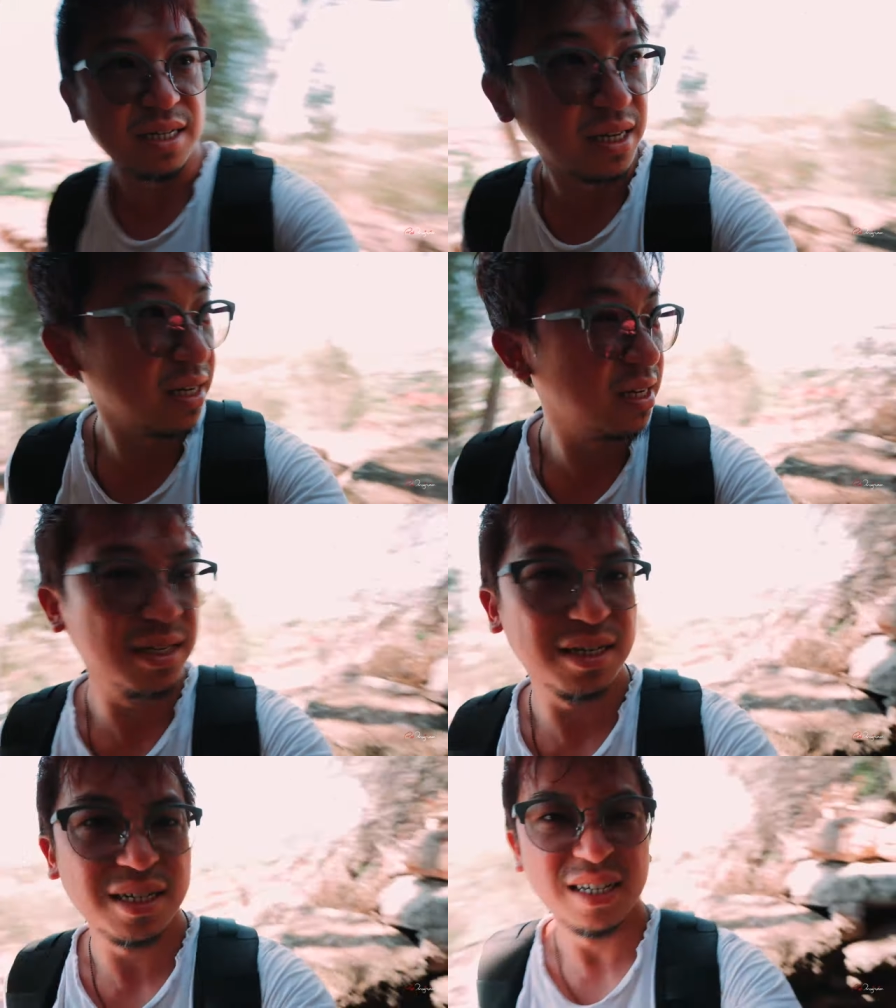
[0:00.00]
a
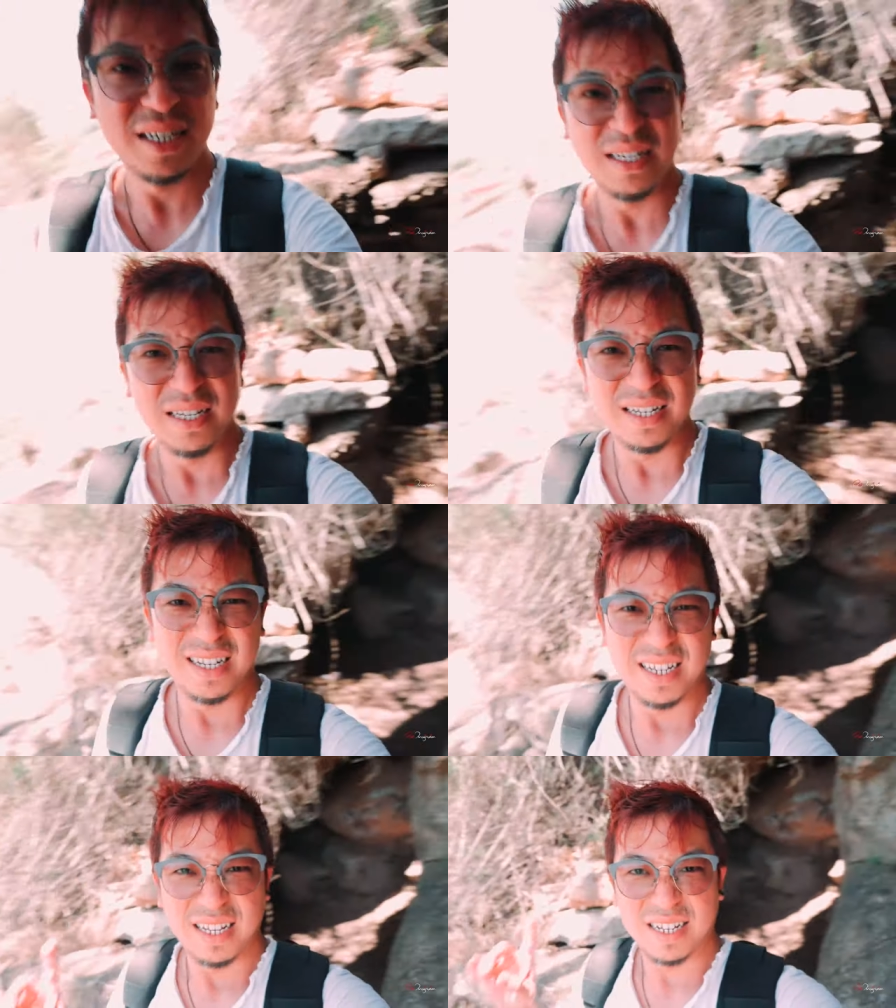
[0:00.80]

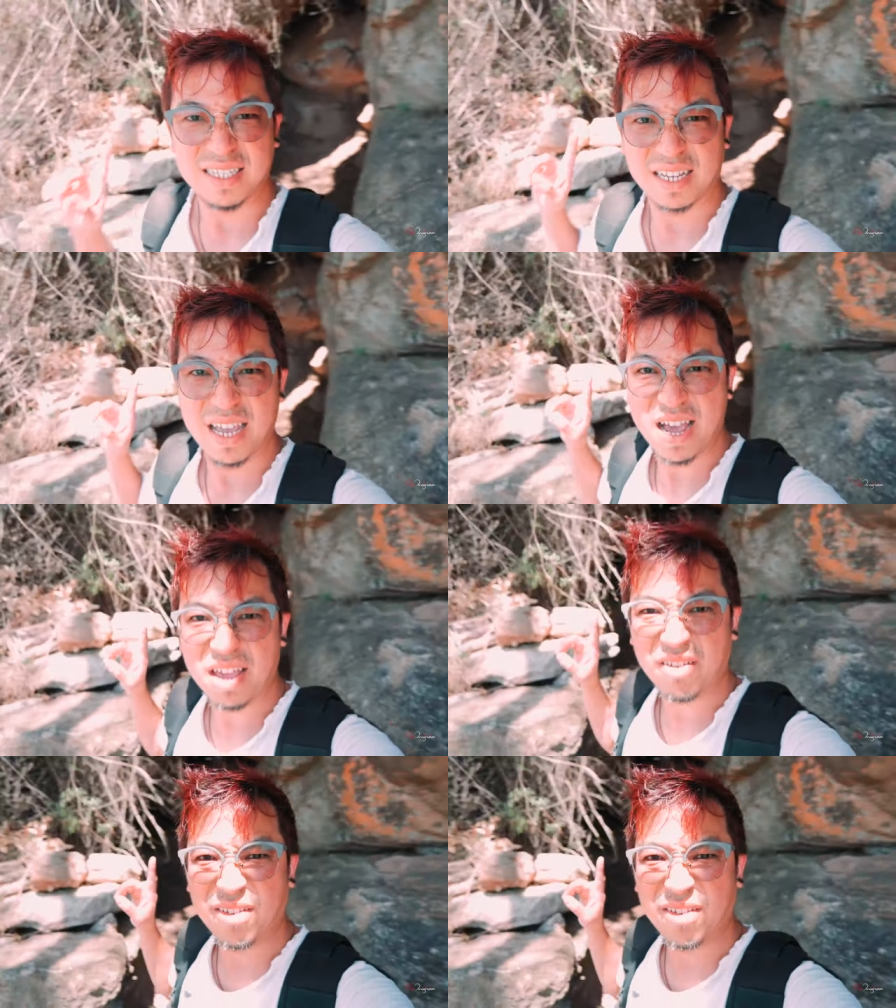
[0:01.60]
there's a cave